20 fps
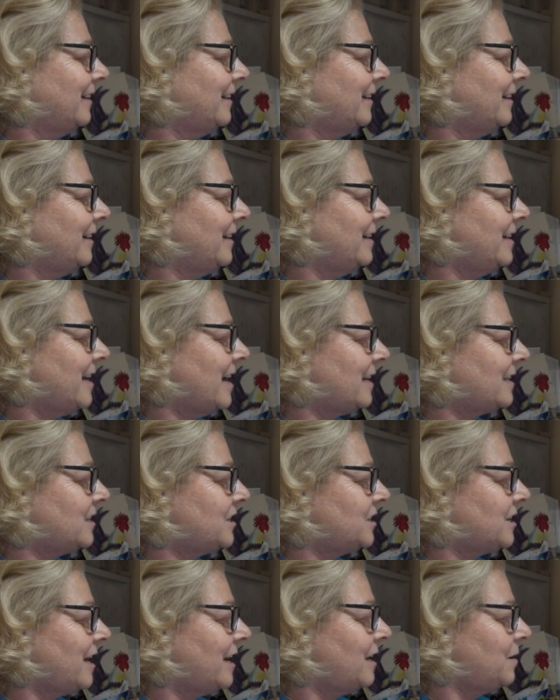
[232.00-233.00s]
The next
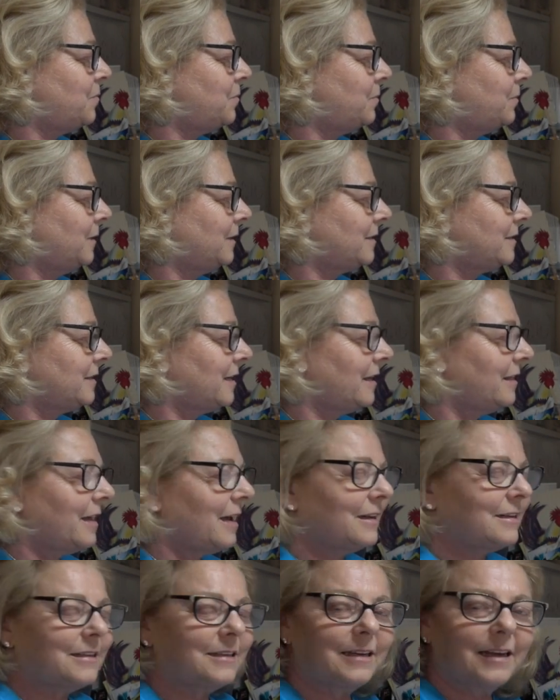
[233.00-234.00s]
shape, let's say
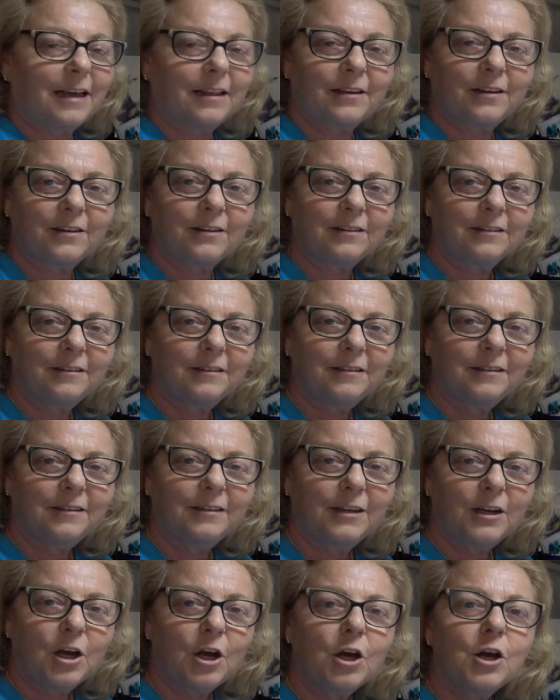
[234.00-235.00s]
that together.
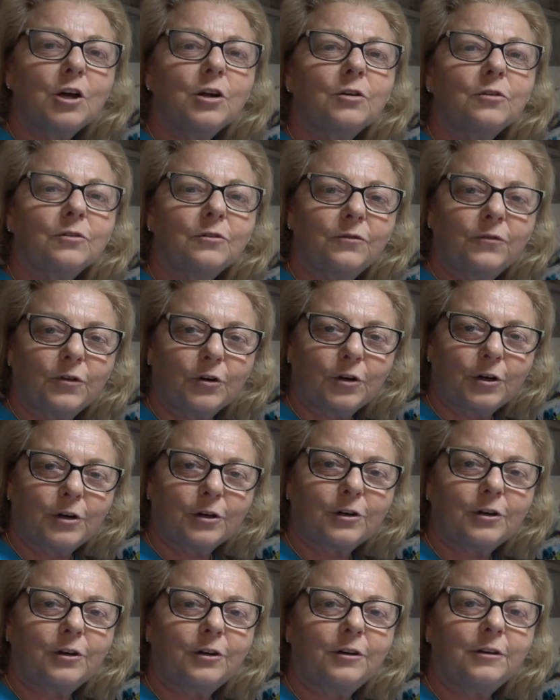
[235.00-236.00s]

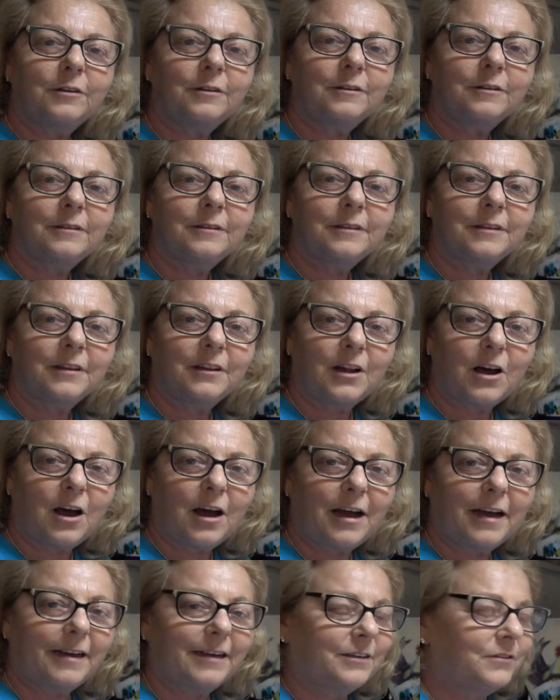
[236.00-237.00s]
Vertical
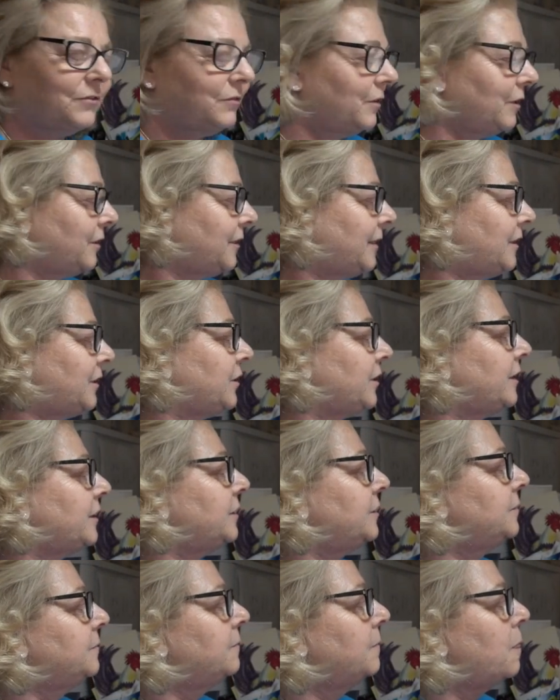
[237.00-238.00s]
line. Very good.
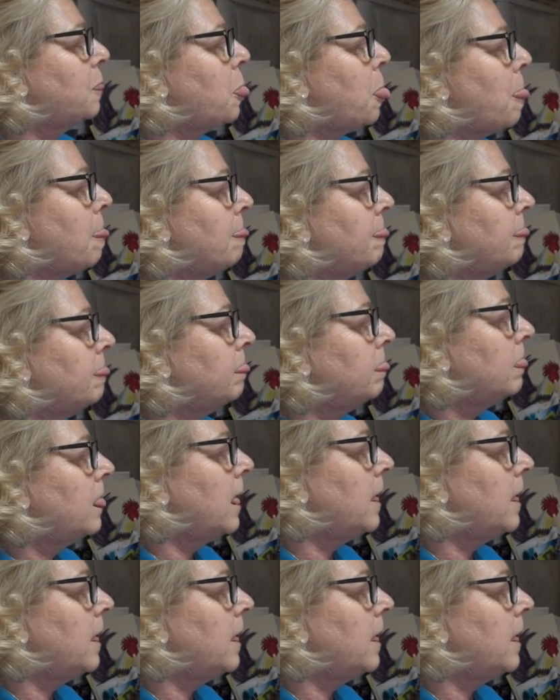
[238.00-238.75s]
And